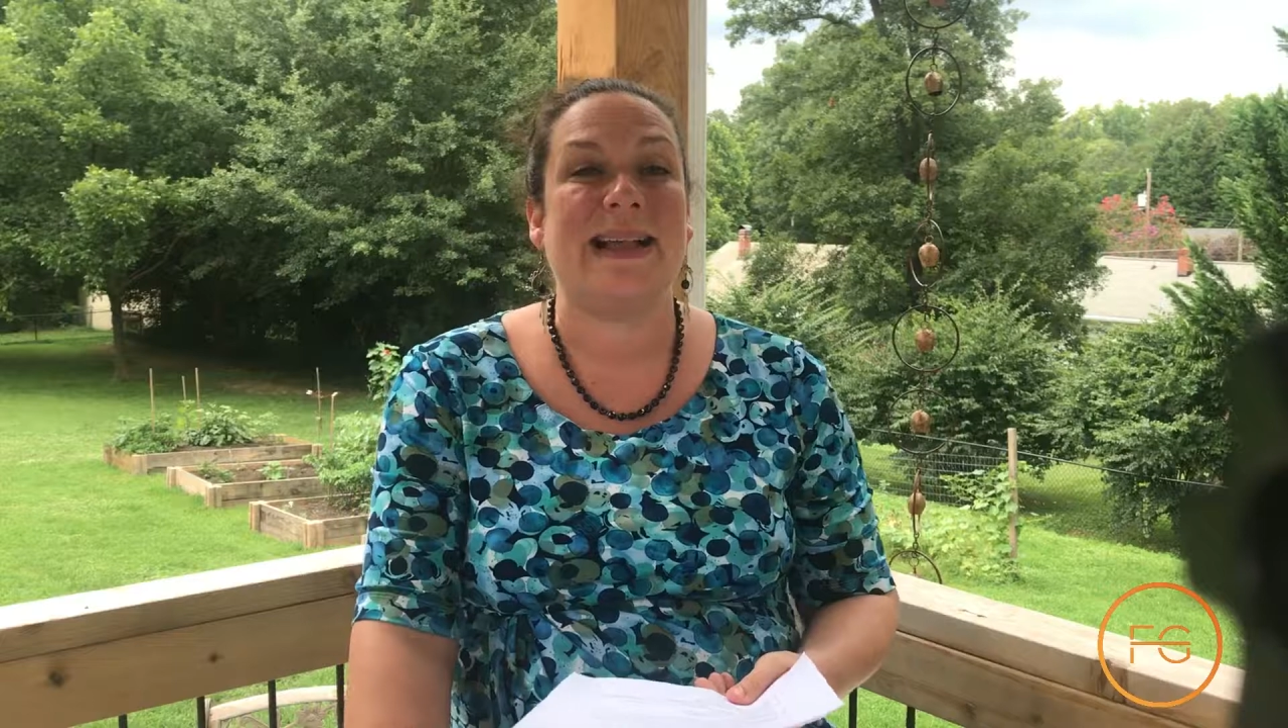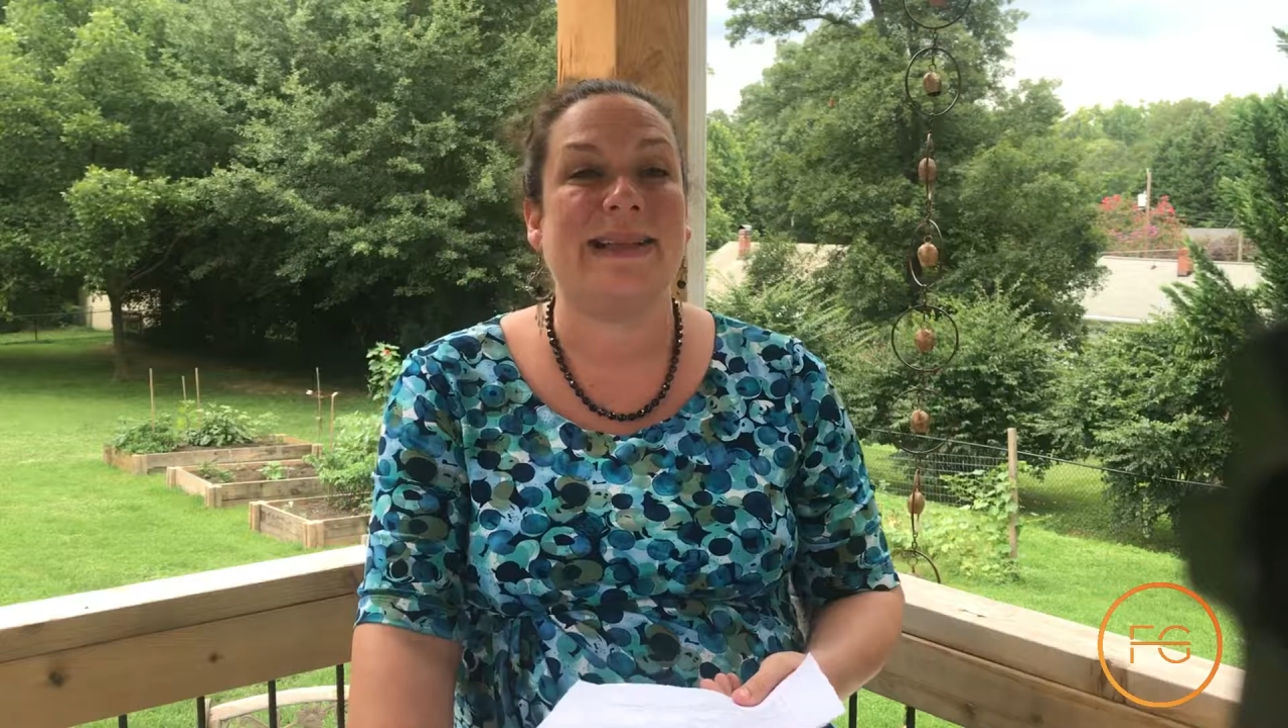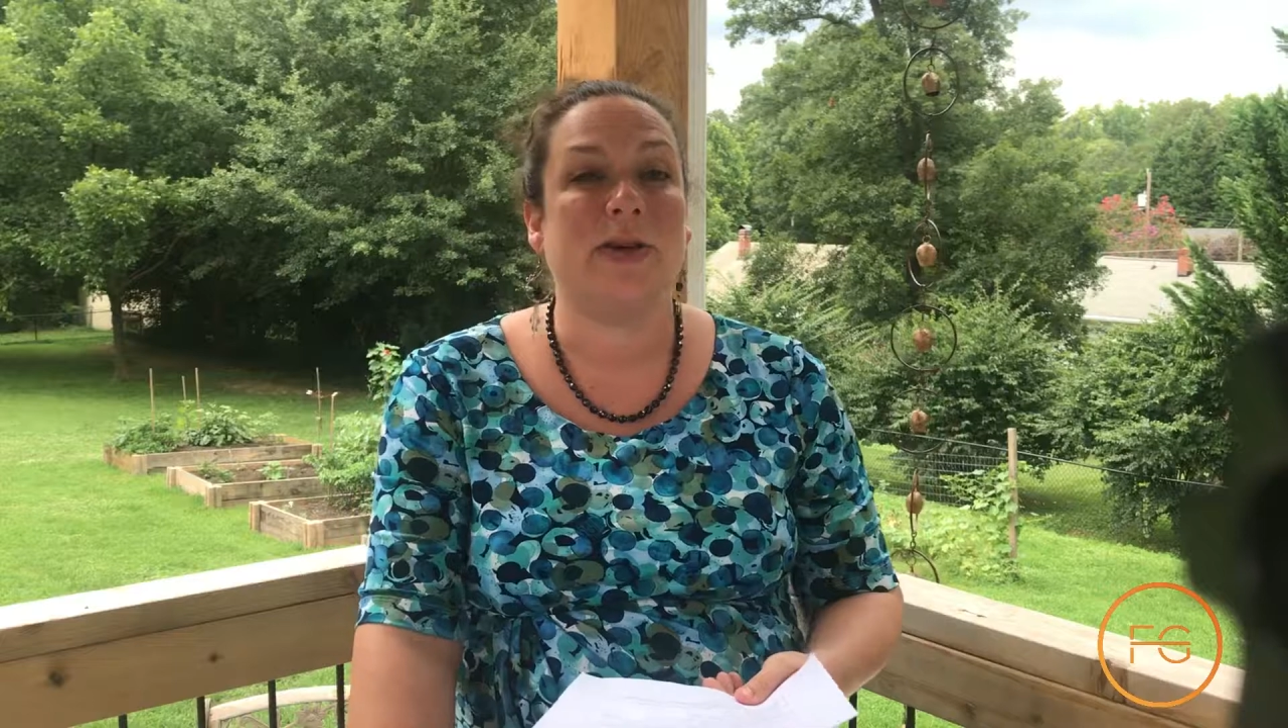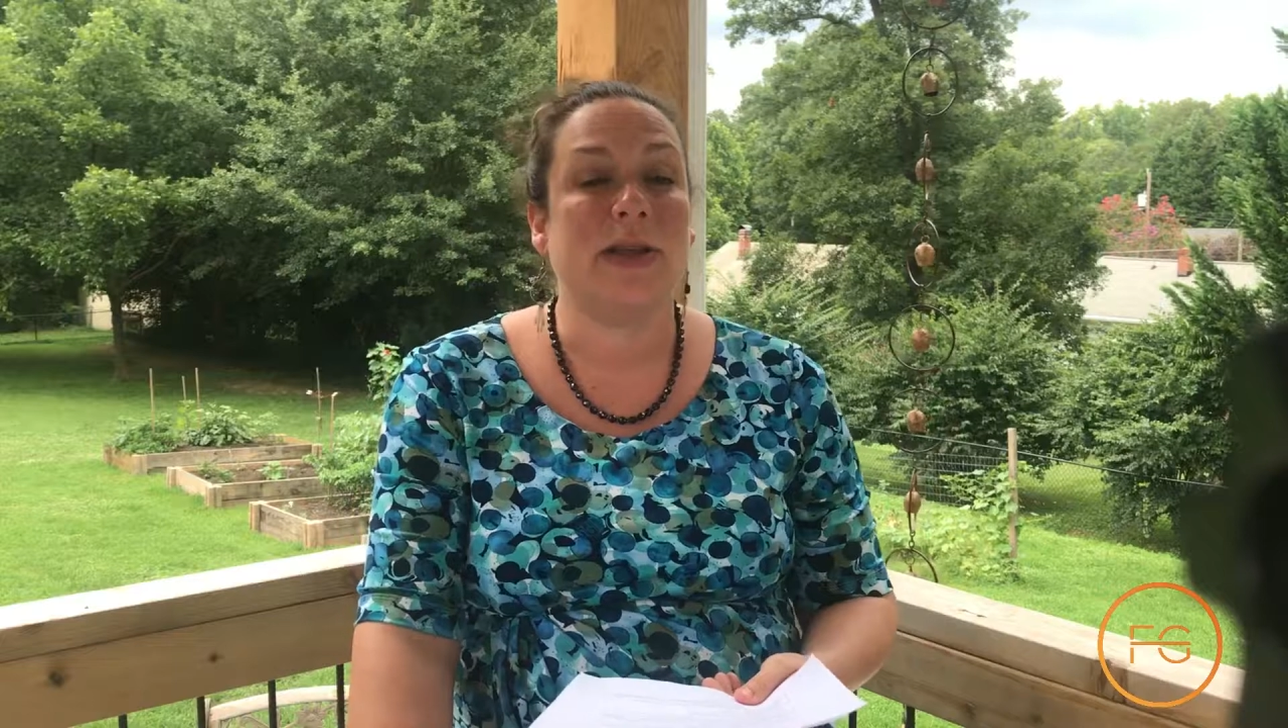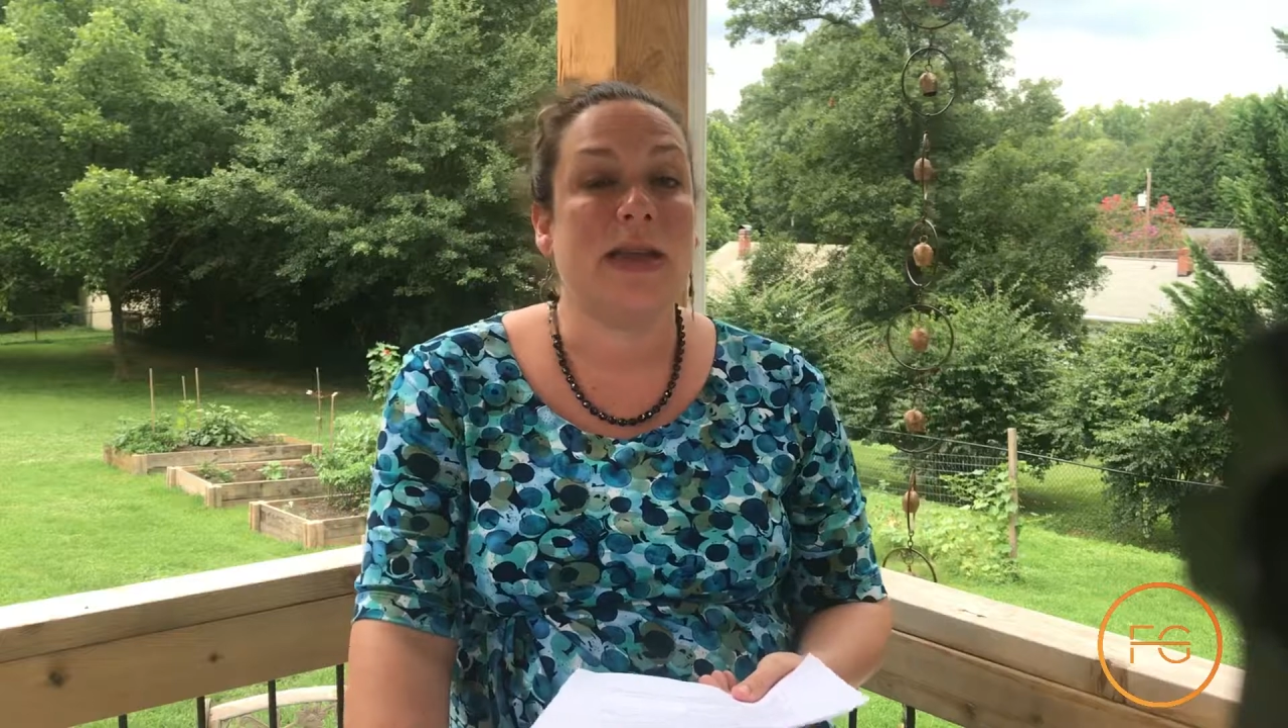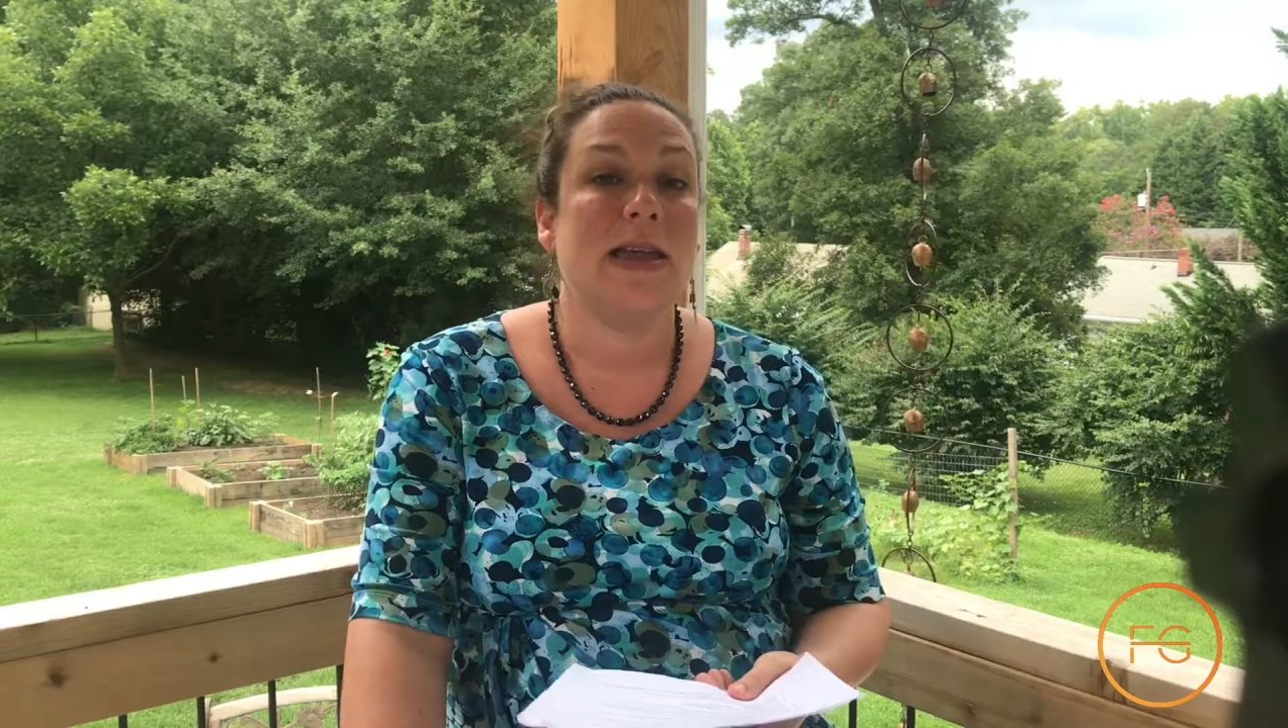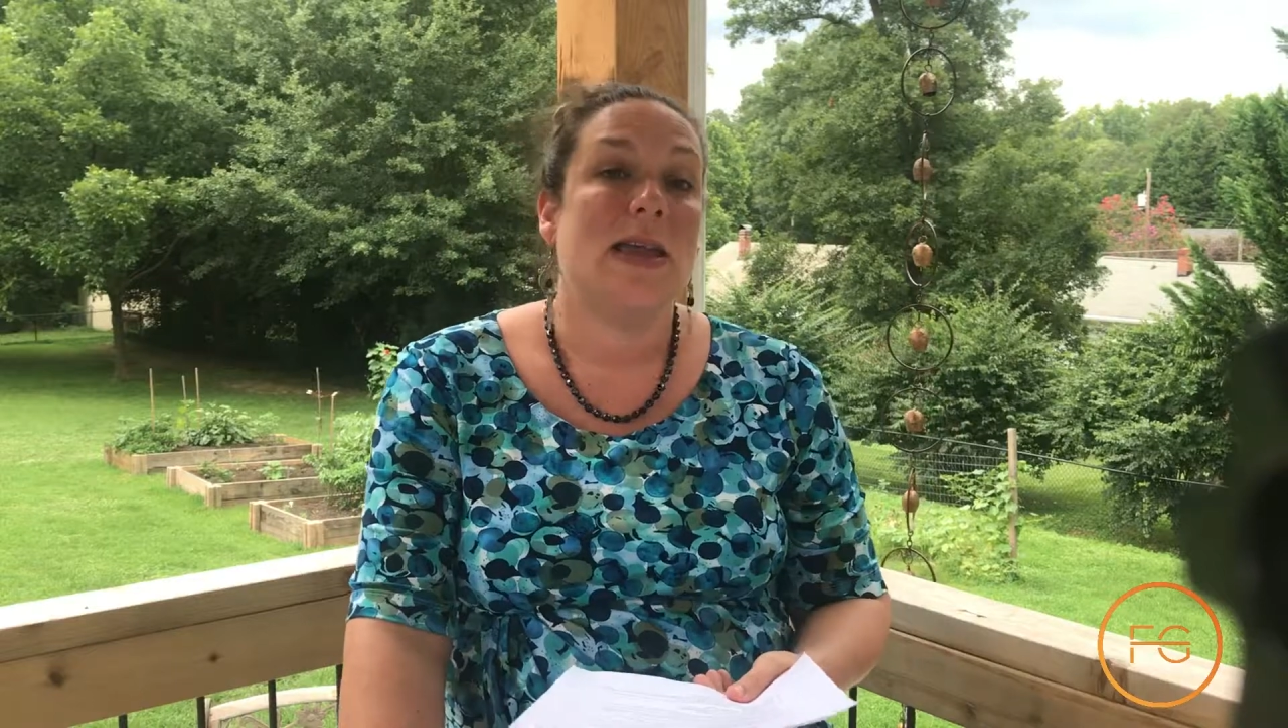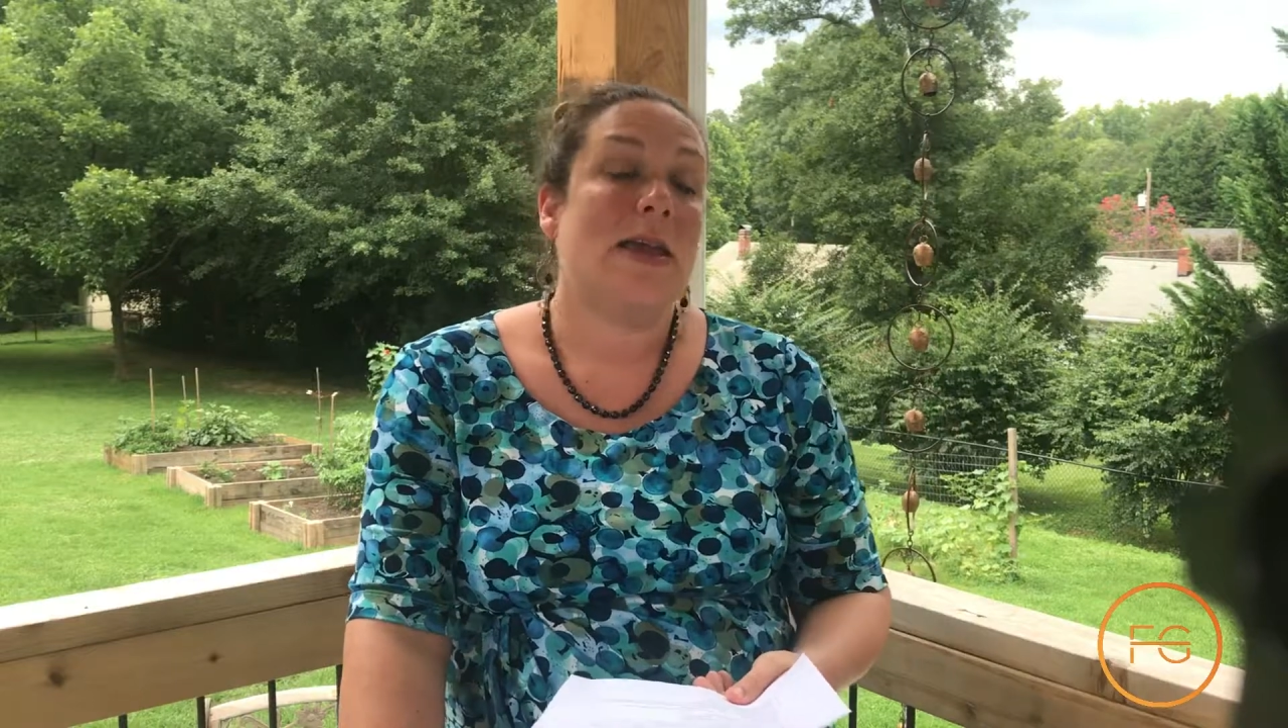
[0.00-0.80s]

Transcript: clearly,